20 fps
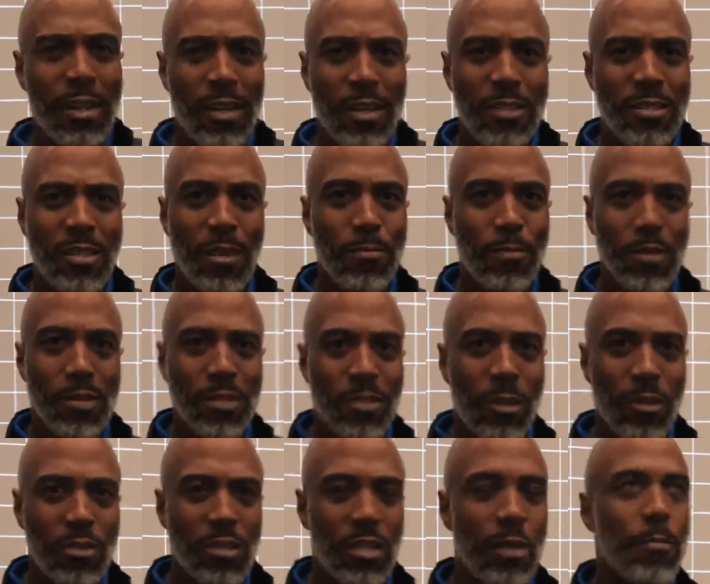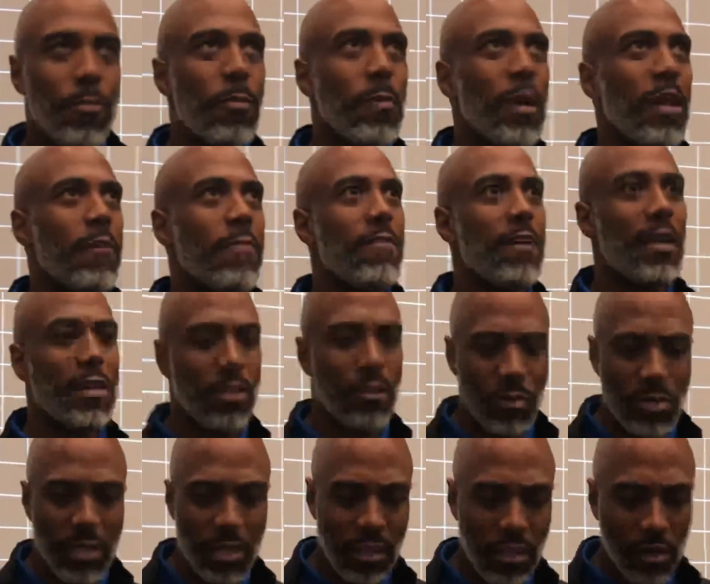Something so simple. Matter of fact, it
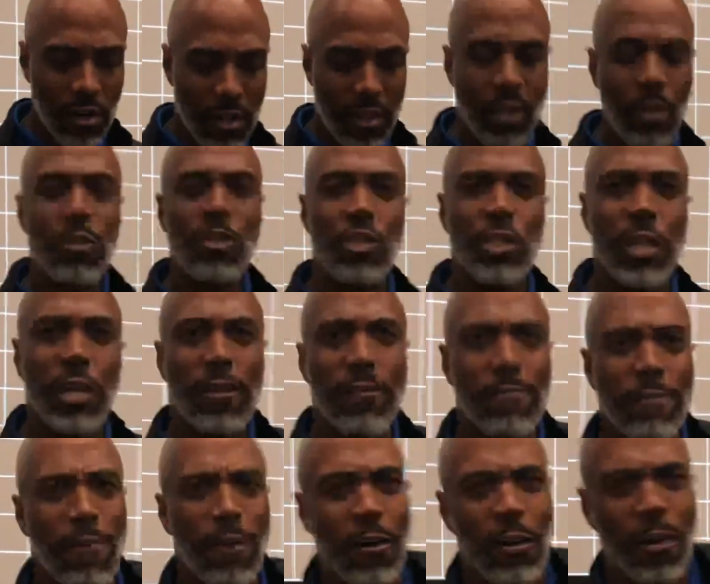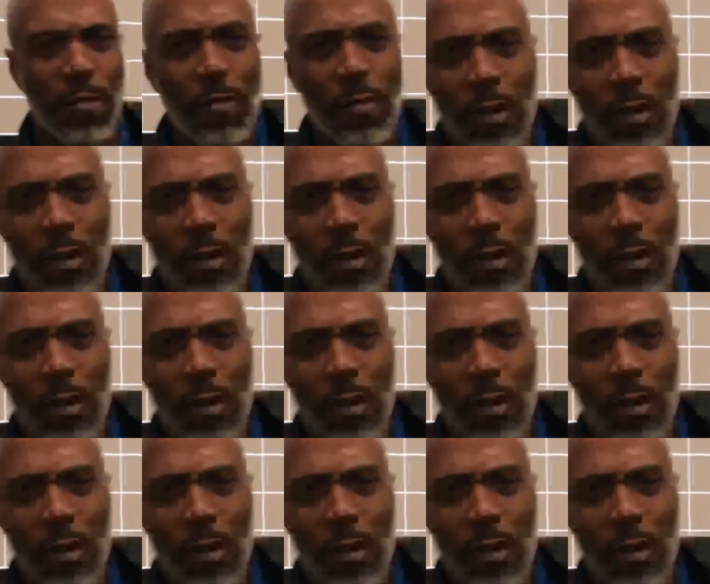was I think it was Jerry Farnham